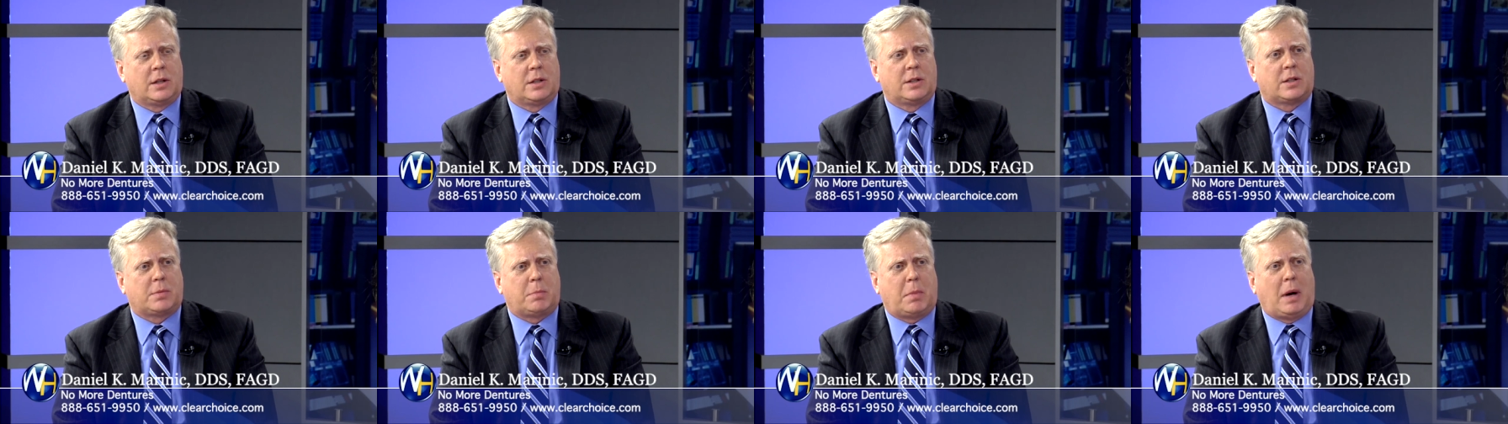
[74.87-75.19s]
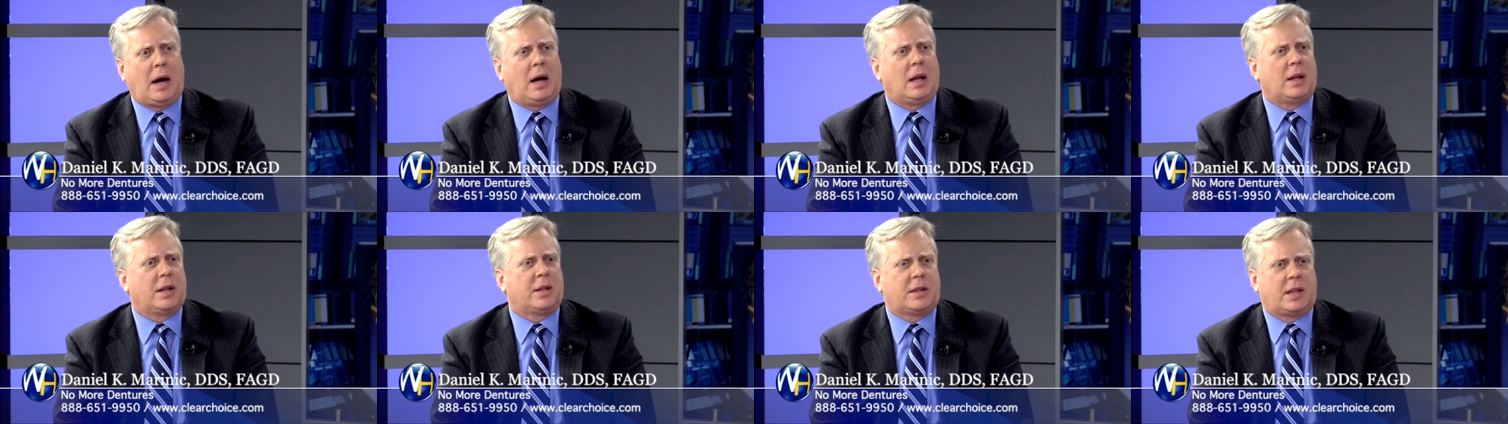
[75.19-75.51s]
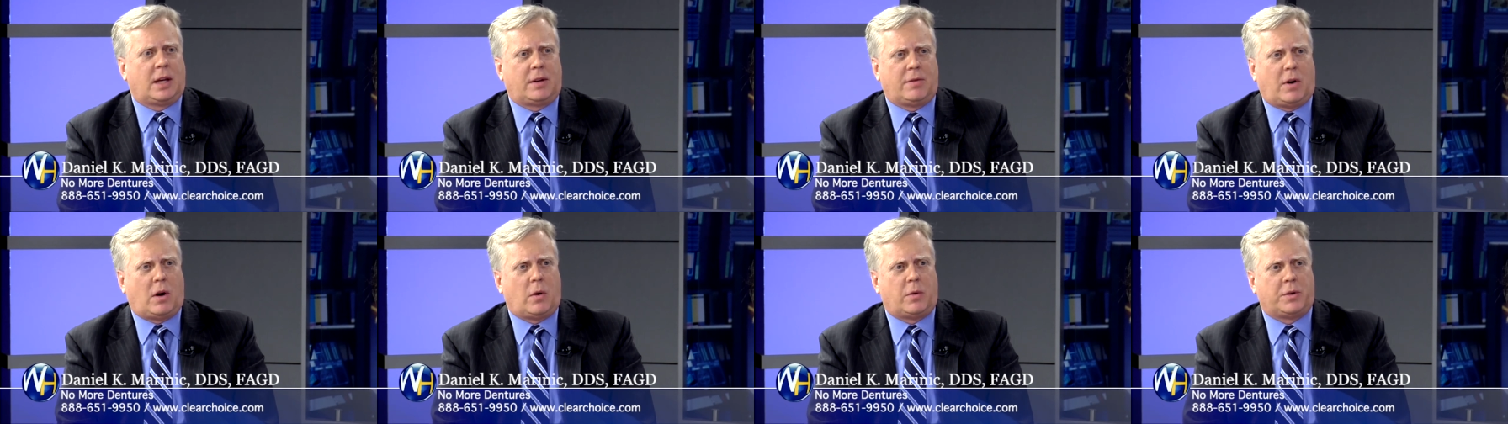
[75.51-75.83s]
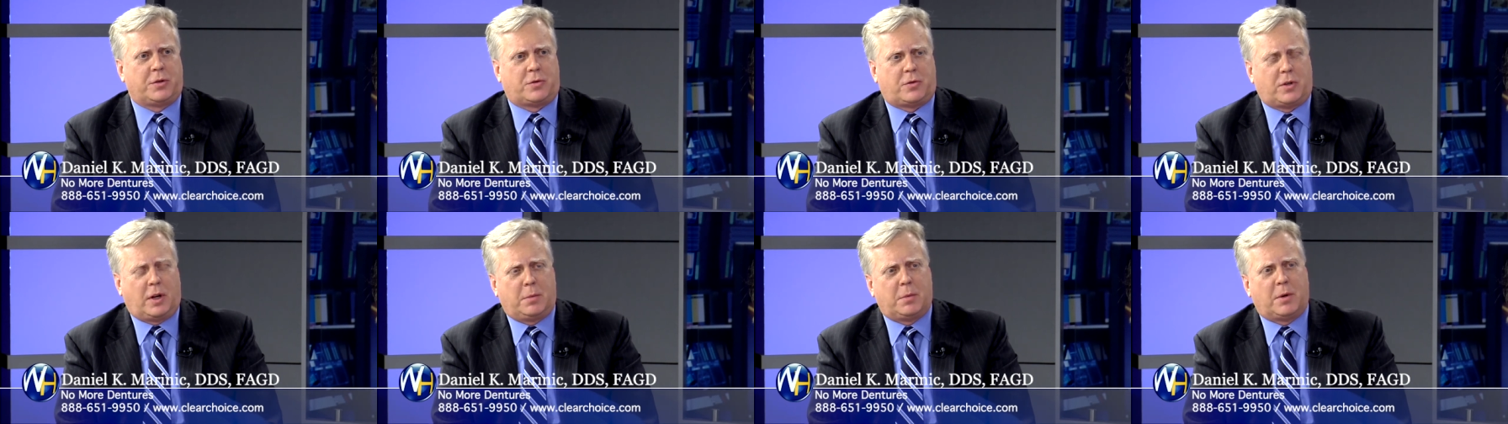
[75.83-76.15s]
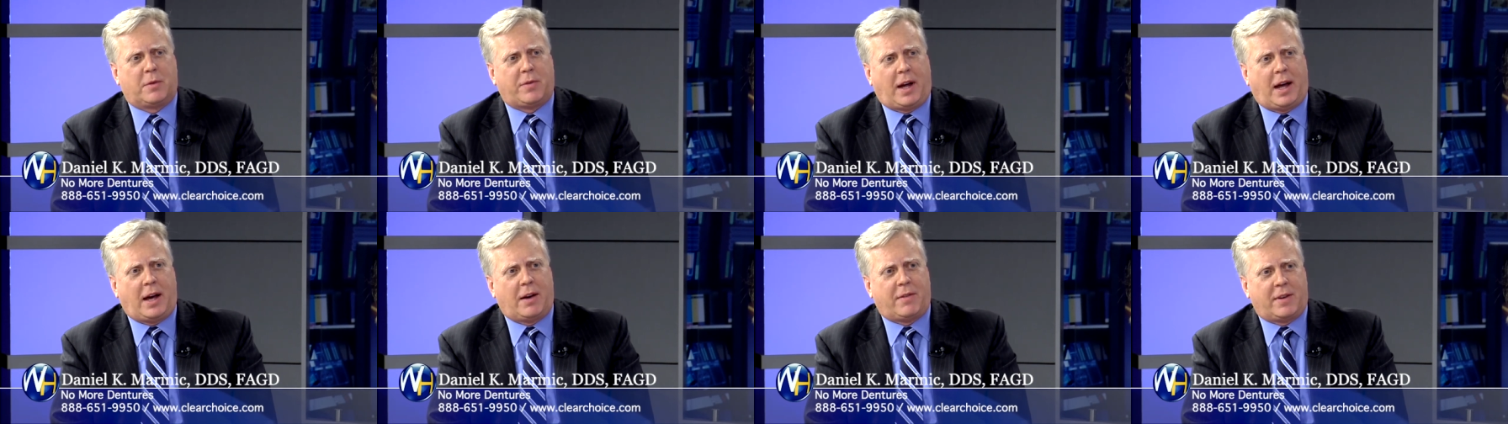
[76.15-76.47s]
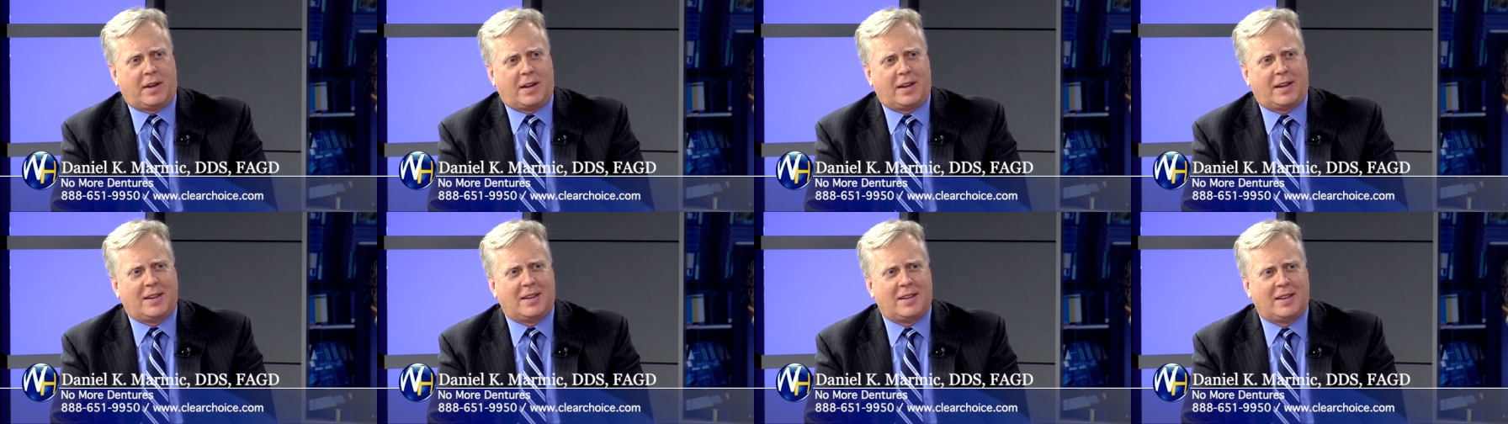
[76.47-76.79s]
smile that they've always dreamed of having.